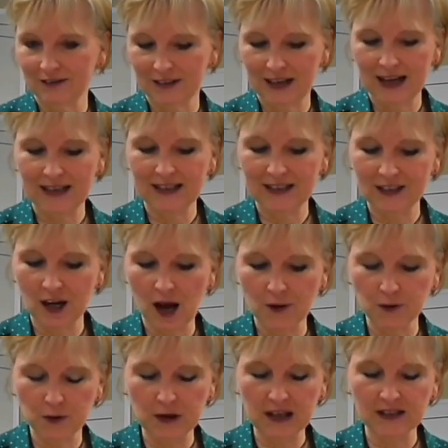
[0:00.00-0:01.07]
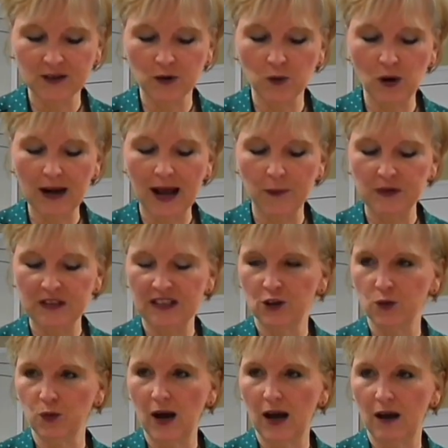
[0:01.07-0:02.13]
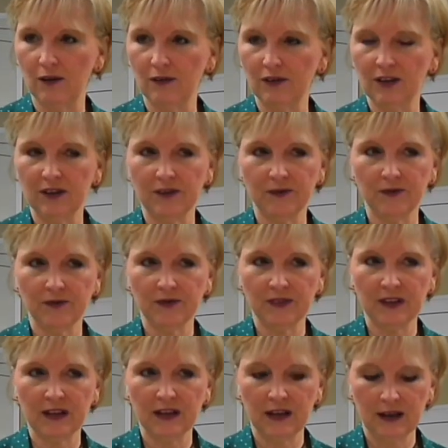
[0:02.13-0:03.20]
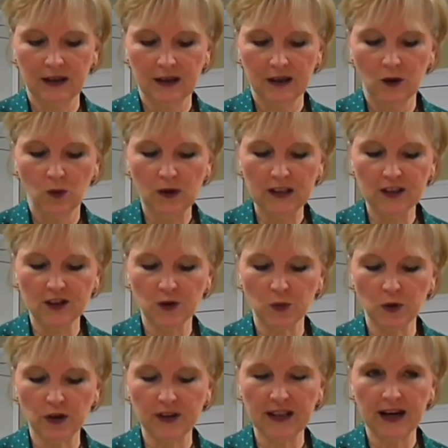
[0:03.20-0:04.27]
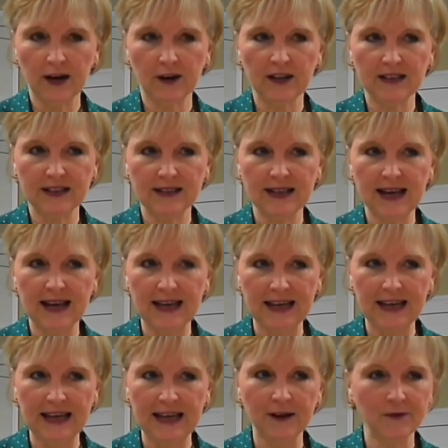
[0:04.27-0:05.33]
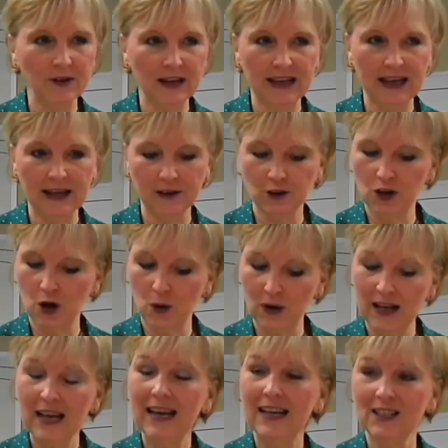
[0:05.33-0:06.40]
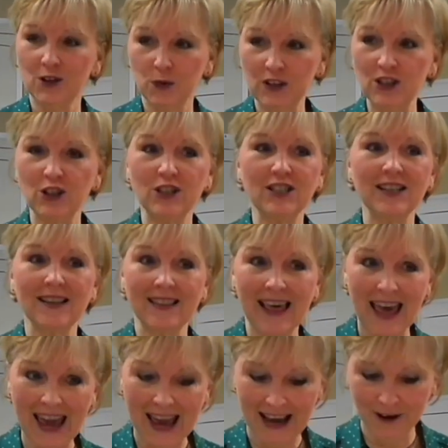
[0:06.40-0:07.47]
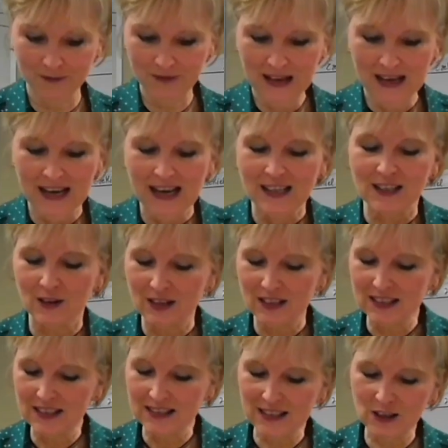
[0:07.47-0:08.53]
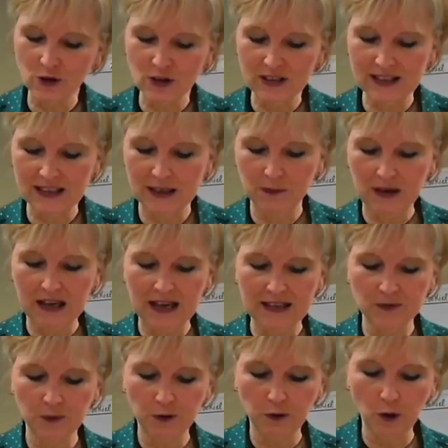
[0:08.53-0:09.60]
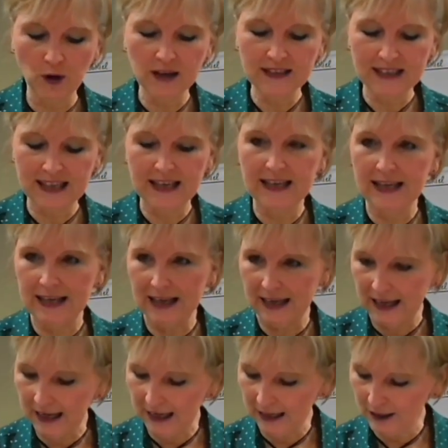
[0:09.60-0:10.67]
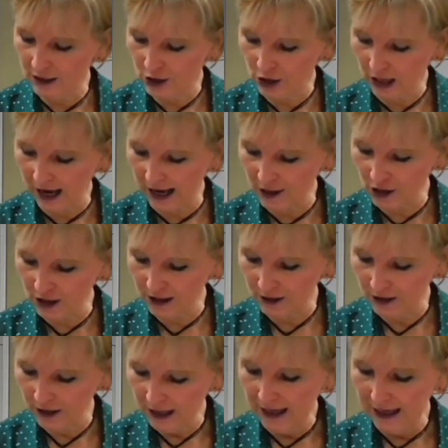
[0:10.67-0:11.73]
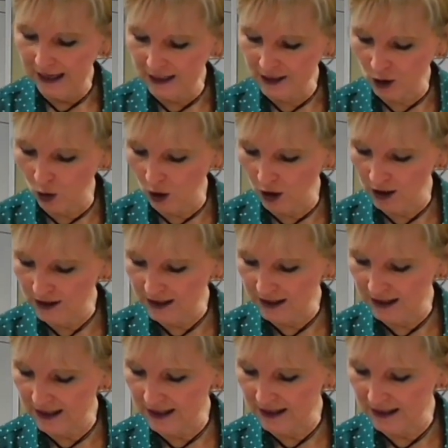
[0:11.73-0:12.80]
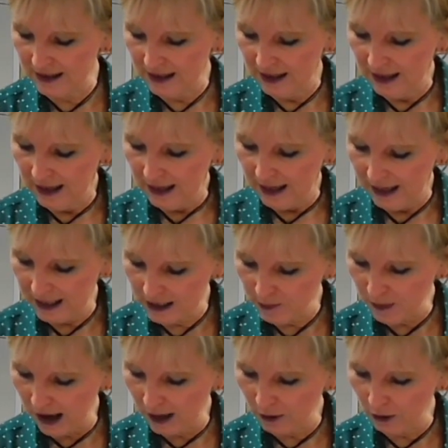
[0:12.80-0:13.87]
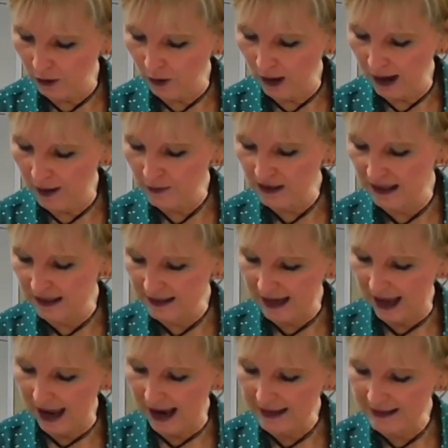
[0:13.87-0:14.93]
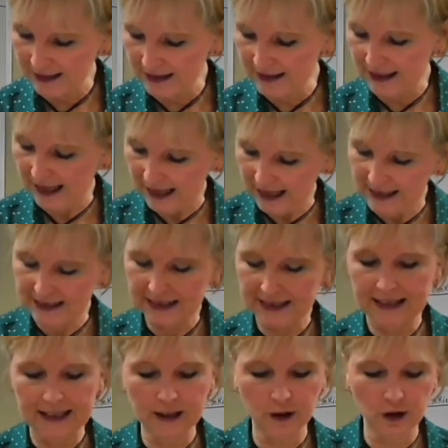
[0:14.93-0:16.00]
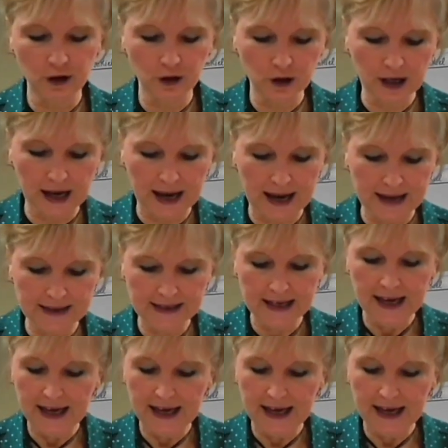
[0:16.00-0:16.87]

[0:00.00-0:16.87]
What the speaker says: And it stops, because then what happens in 12? What is the word there? Does it say he again? No, it switches to they. So this is interesting, because before it's he. Did you catch it? His horses, his battering rams, his axes. He's going to enter your gates.